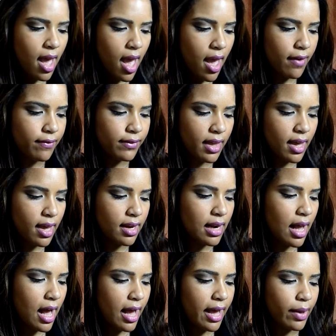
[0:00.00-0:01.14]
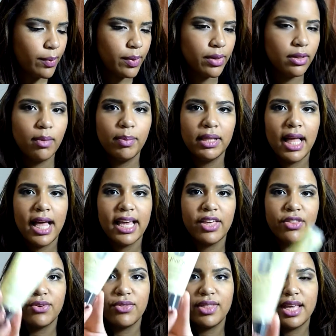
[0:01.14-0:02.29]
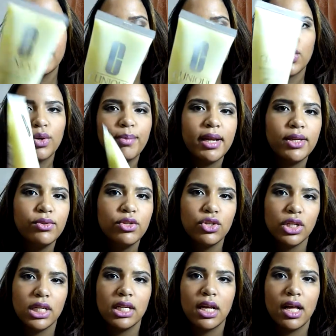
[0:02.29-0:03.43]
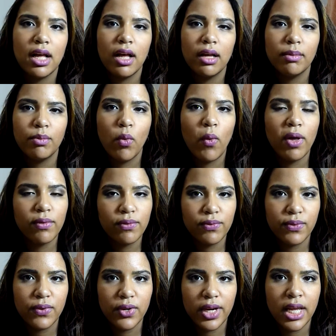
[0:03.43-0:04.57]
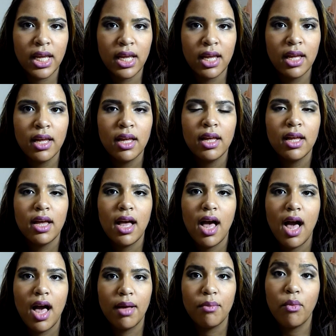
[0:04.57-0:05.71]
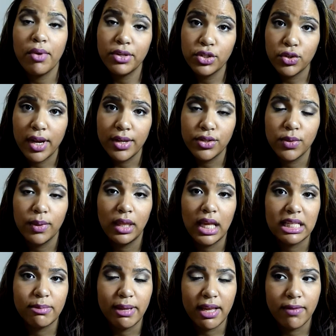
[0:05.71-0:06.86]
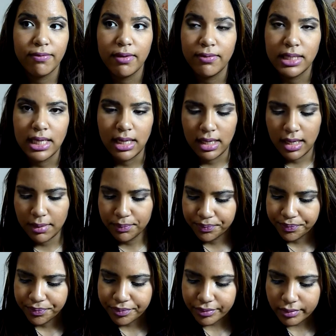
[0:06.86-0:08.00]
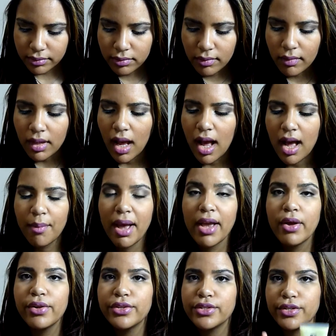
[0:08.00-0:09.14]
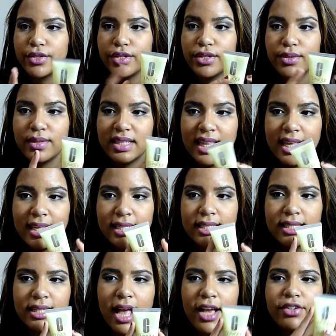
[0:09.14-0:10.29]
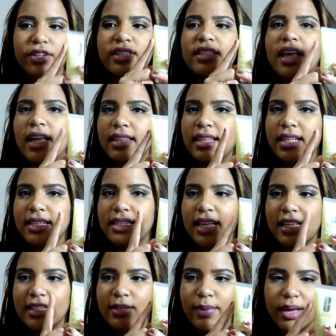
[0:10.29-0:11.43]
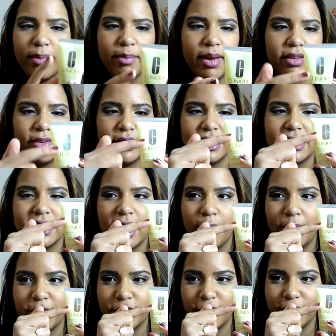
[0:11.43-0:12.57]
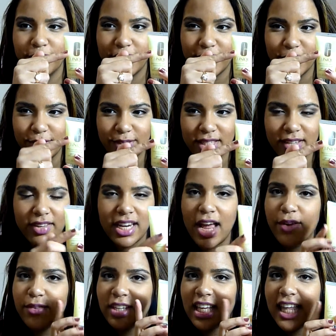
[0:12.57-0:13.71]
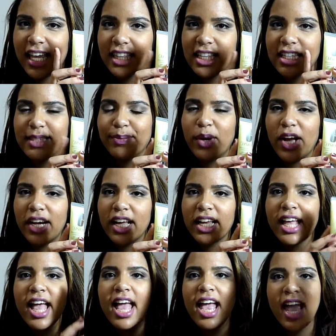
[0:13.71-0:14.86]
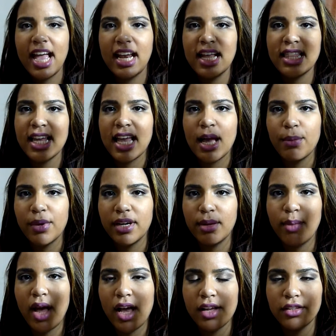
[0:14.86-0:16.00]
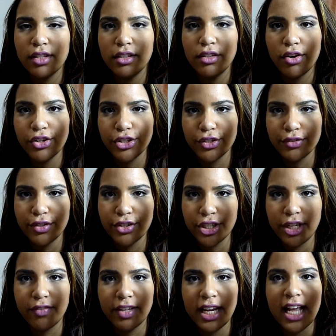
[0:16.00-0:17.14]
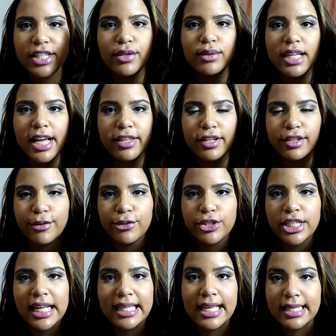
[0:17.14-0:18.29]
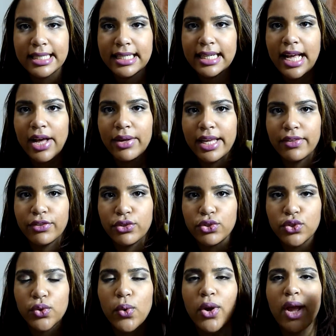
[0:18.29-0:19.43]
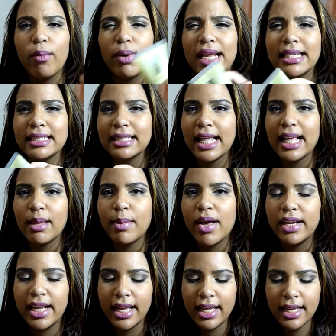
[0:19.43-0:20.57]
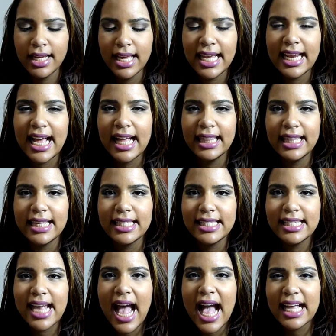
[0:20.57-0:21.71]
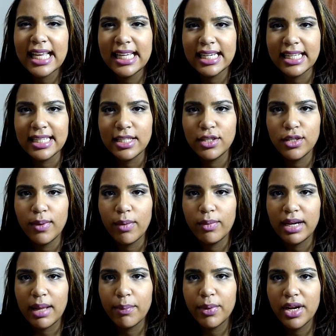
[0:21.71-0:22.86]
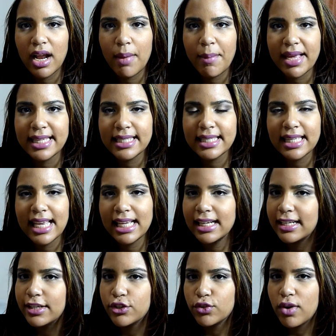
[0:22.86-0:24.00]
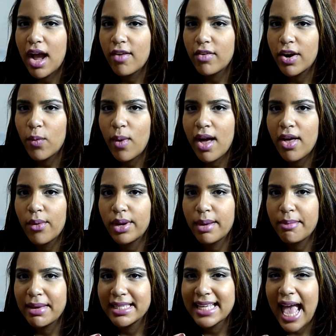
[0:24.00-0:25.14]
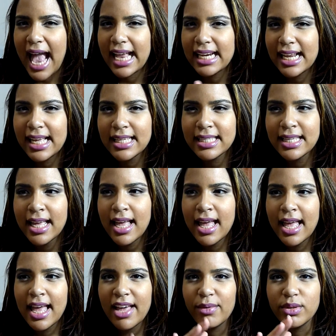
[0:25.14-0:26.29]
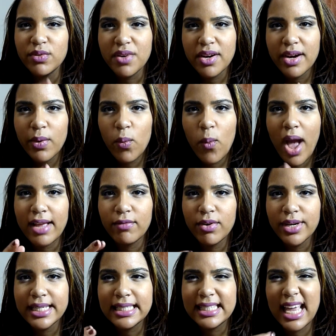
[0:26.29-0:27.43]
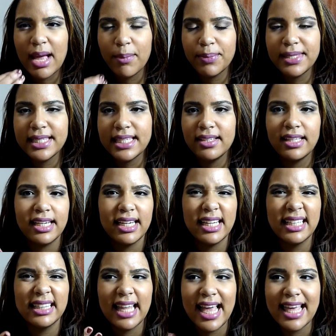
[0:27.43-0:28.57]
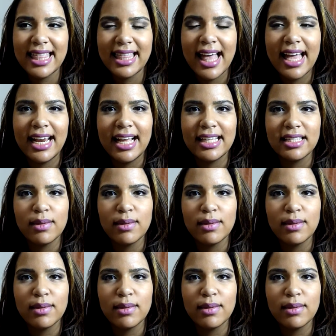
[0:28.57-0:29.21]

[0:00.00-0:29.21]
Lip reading: and then I will apply either this or my Neutrogena oil-free moisturizer with SPF 15 in it. I also use this. I just got this last week, but you can see how much I've already used of it. I really like this product, and I think I'm going to buy the larger version of it. I don't like the lotion. I tested it out in the store, and what I didn't like about it, it had this tackiness to it when I put it on my skin. It didn't dry very well, and when I did my tackiness, it was very wet, very damp still, and I didn't like that as a